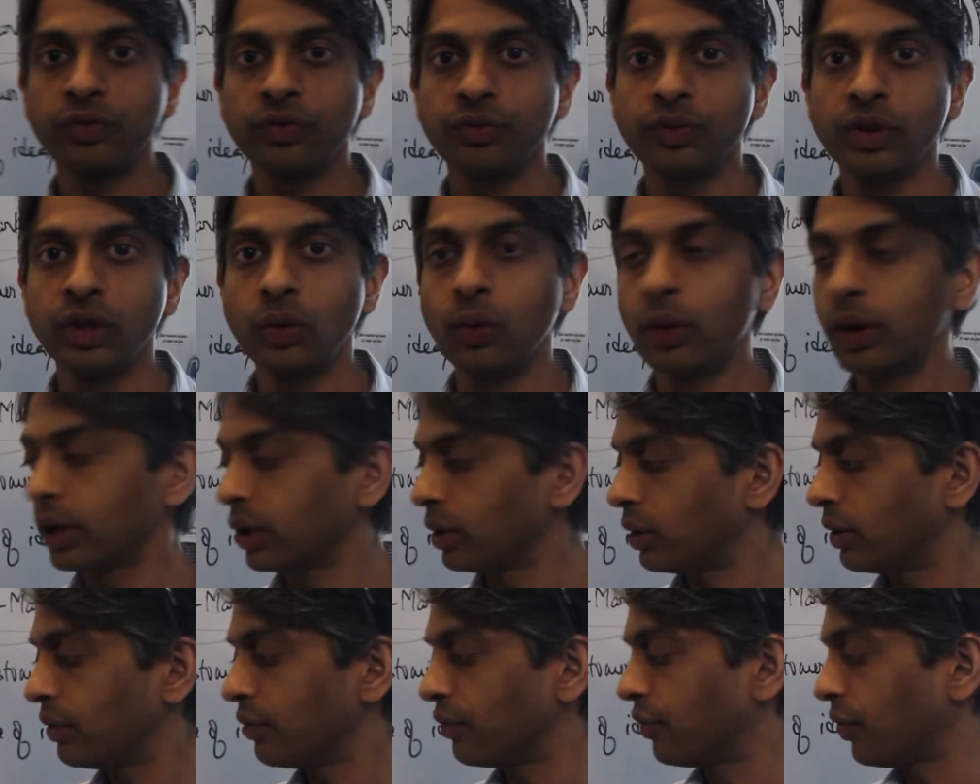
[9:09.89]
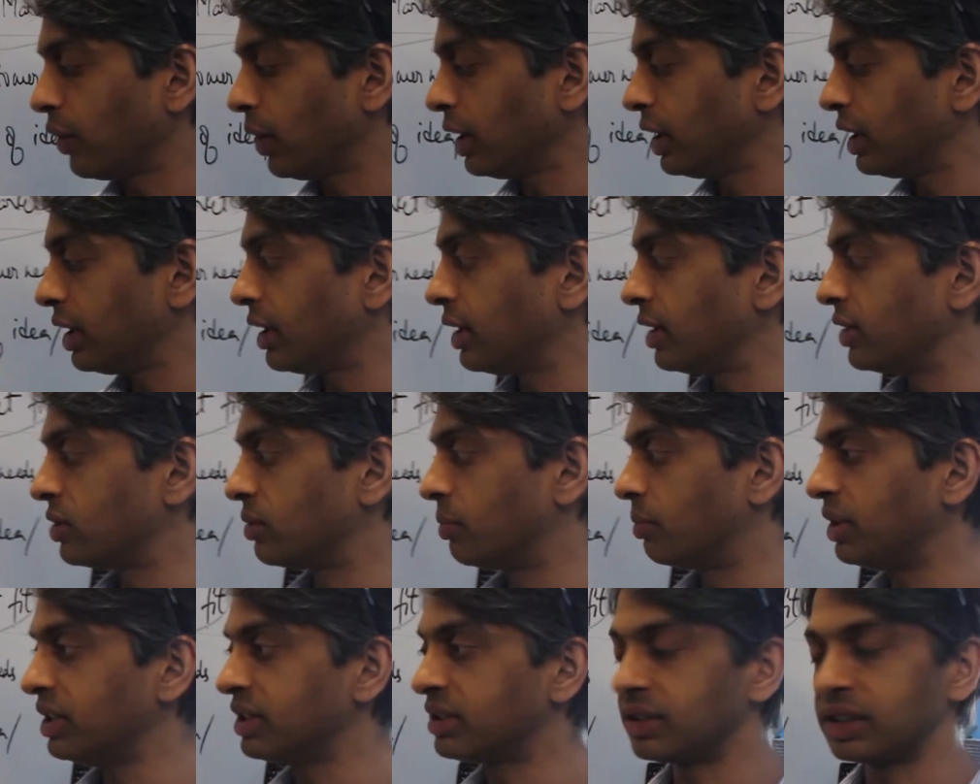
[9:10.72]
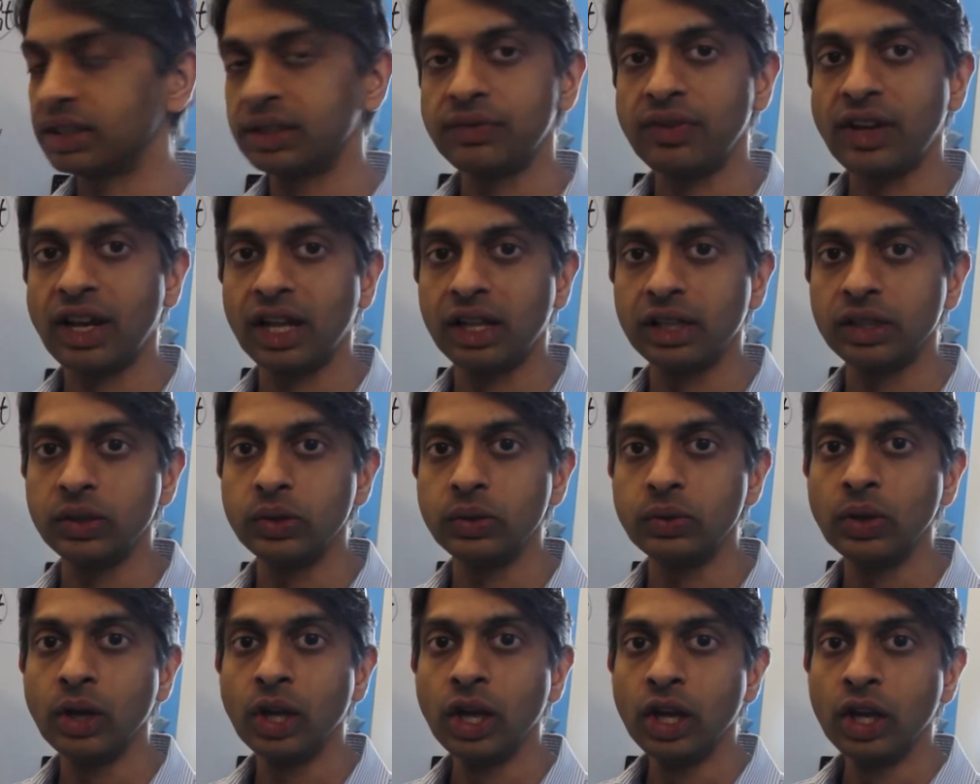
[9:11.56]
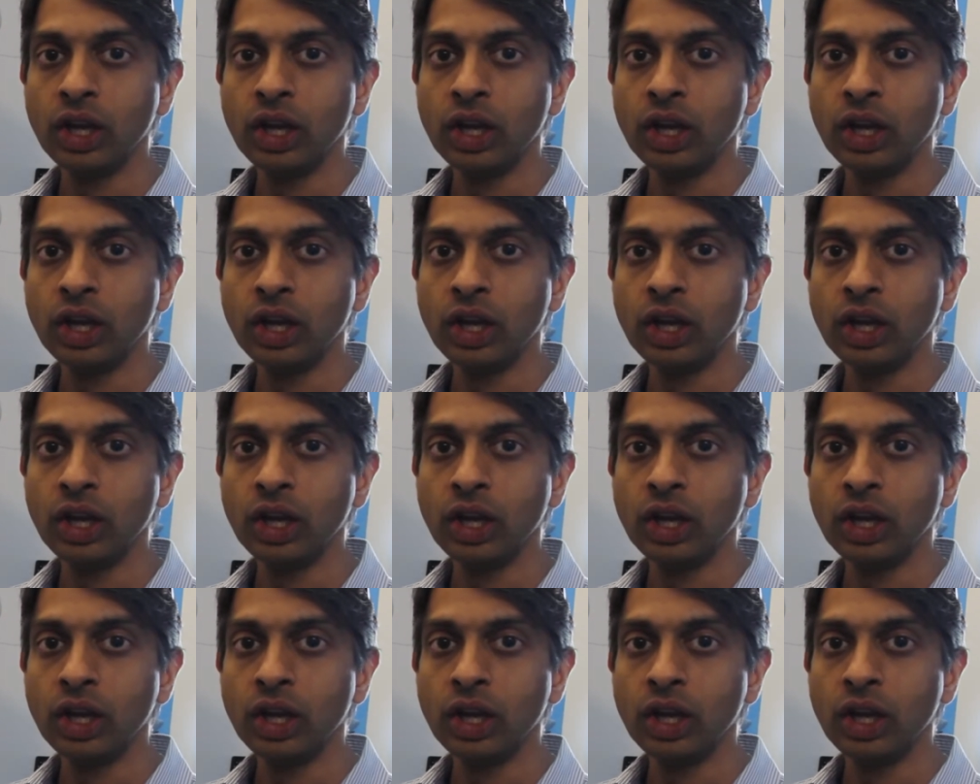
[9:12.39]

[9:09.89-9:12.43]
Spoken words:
you want to convert that into business value,